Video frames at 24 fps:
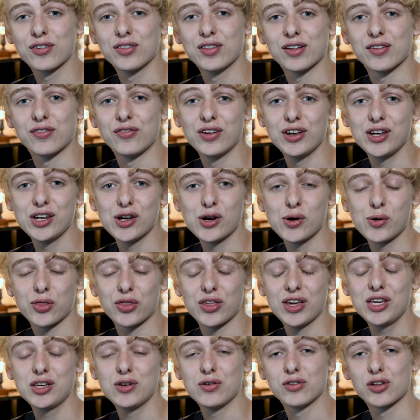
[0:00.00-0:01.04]
for this video.
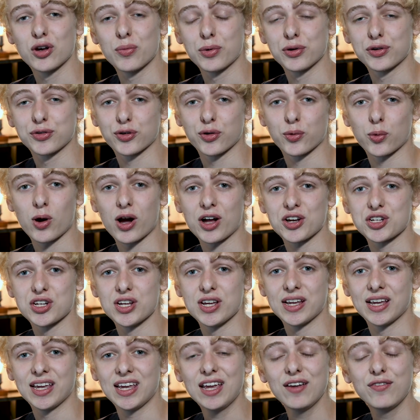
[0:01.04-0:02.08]
Thank you so much for watching.